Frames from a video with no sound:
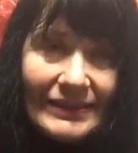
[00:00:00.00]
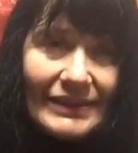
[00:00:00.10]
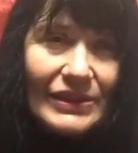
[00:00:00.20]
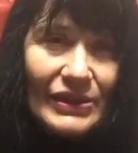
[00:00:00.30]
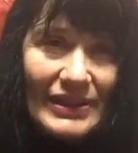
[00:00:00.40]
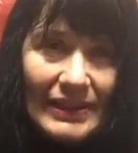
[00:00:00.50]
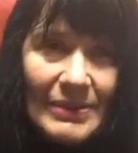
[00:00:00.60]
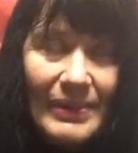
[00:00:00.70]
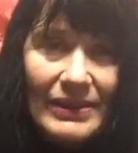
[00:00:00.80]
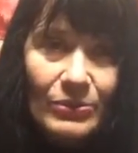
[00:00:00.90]
The third
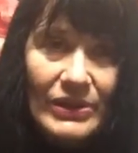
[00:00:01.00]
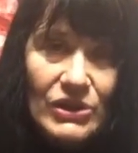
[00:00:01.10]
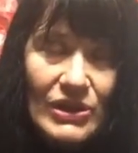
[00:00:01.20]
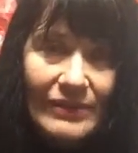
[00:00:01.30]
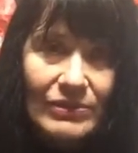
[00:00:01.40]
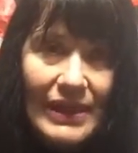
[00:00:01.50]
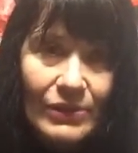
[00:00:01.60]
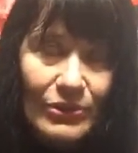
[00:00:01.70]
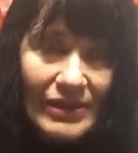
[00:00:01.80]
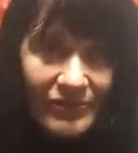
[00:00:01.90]
element which I would
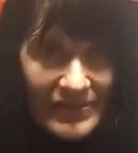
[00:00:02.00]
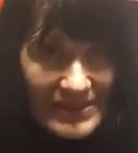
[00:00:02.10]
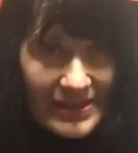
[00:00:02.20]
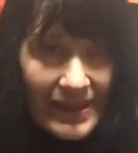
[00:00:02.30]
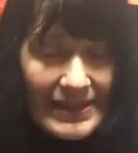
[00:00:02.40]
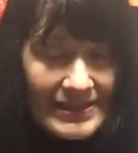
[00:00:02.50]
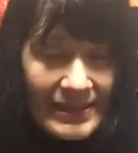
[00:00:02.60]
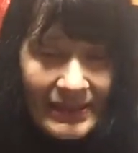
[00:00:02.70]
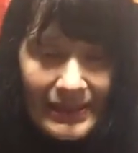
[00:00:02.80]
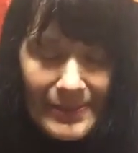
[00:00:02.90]
like to
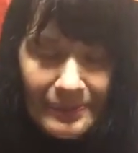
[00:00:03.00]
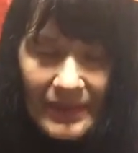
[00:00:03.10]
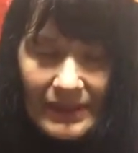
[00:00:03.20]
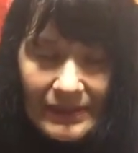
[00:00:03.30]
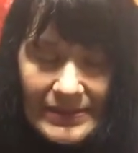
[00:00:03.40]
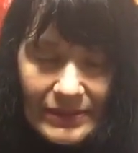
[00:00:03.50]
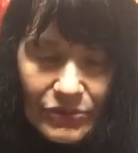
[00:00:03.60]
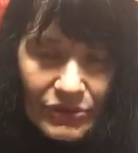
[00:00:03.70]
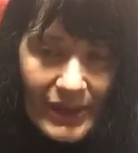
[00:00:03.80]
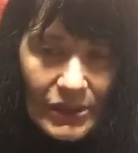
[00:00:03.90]
emphasize in this
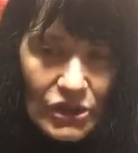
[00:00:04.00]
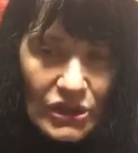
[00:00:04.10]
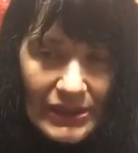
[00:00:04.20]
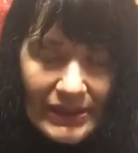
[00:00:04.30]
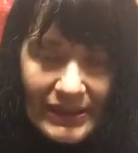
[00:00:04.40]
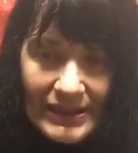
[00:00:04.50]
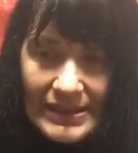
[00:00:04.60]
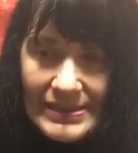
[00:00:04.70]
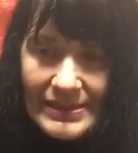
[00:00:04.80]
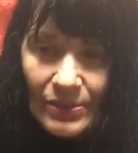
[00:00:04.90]
introduction
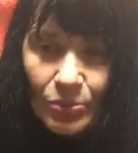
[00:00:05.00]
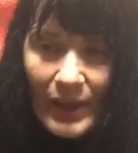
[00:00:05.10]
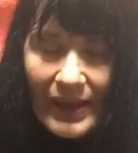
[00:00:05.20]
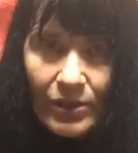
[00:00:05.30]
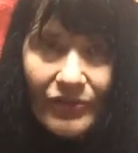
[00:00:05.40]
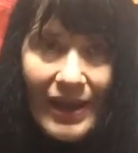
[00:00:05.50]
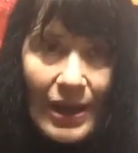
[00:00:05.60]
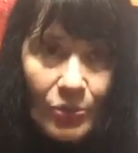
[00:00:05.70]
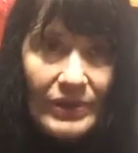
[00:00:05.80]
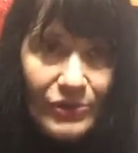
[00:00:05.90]
is the way of
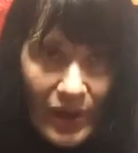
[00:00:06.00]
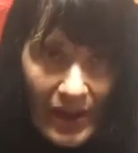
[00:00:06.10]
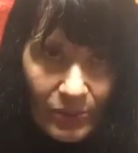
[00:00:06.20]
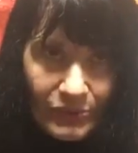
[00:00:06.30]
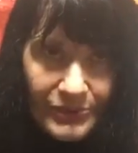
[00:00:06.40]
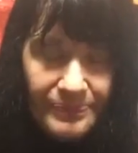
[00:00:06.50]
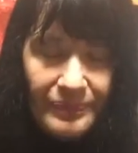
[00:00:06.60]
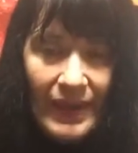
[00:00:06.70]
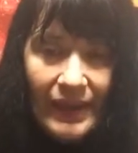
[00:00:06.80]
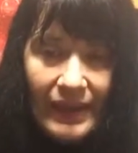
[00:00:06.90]
how we ground.
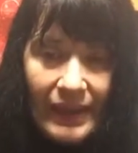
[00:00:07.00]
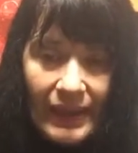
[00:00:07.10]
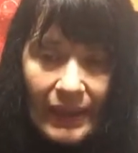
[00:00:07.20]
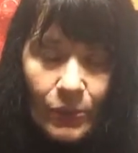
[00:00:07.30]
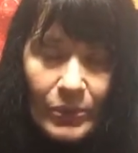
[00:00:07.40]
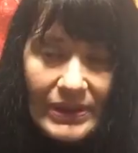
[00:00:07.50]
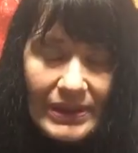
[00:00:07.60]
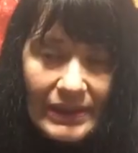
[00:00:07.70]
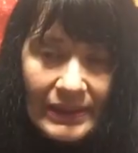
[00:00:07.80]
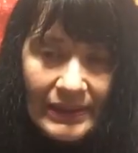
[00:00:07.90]

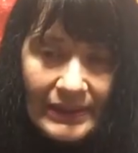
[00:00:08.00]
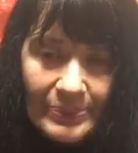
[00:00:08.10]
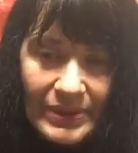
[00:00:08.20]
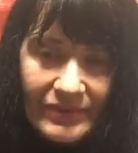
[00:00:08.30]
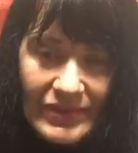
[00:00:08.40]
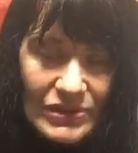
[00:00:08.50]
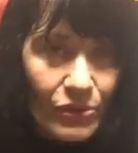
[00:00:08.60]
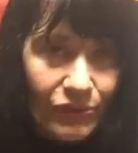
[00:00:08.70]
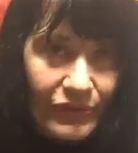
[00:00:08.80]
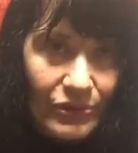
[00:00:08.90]
Within the previous
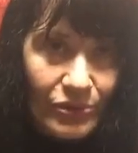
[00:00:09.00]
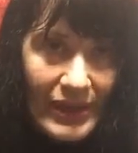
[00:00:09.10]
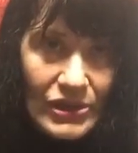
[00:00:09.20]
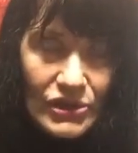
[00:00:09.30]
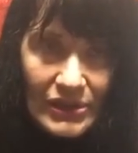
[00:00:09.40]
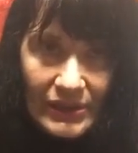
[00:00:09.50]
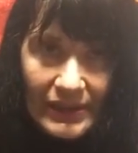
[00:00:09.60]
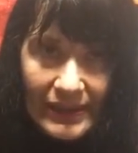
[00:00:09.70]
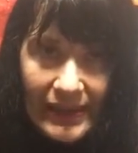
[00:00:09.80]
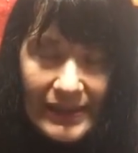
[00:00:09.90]
configuration
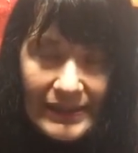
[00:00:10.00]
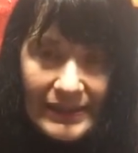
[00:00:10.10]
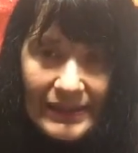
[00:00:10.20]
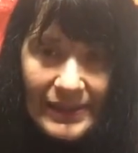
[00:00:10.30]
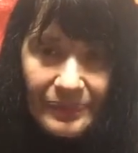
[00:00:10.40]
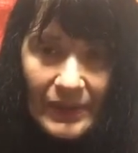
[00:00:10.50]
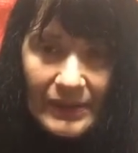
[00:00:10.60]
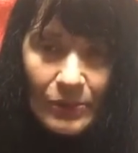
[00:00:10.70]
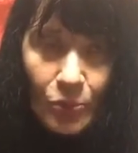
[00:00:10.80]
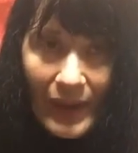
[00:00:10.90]
and
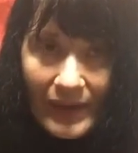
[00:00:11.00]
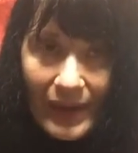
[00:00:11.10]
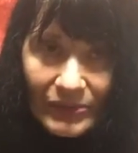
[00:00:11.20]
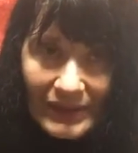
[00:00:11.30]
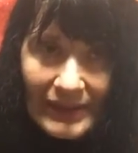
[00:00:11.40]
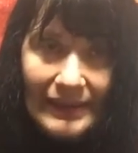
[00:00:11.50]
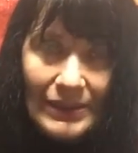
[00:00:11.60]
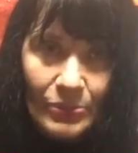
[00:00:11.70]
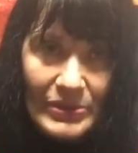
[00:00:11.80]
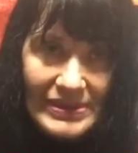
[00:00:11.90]
the way how the
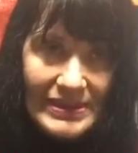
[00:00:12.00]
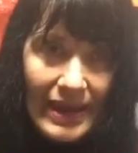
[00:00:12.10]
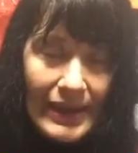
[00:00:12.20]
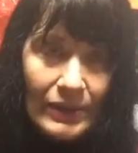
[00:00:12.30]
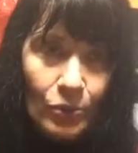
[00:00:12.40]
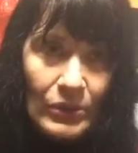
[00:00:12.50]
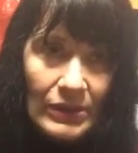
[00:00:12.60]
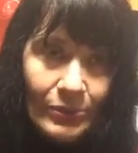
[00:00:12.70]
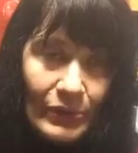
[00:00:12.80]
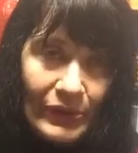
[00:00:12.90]
healing was done,
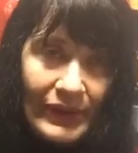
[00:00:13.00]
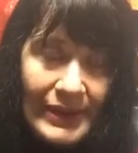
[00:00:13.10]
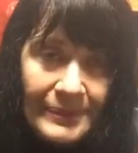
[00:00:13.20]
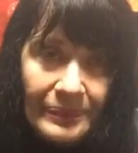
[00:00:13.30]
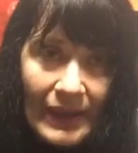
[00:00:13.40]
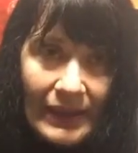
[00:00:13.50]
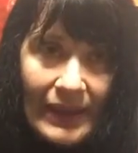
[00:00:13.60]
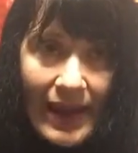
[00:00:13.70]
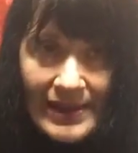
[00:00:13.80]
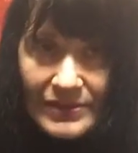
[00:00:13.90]
we were
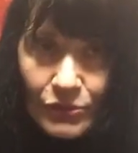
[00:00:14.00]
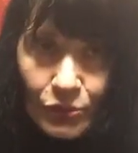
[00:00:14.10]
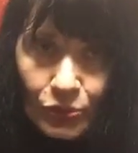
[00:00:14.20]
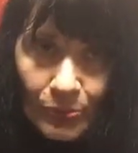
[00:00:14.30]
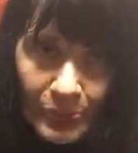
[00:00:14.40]
asked to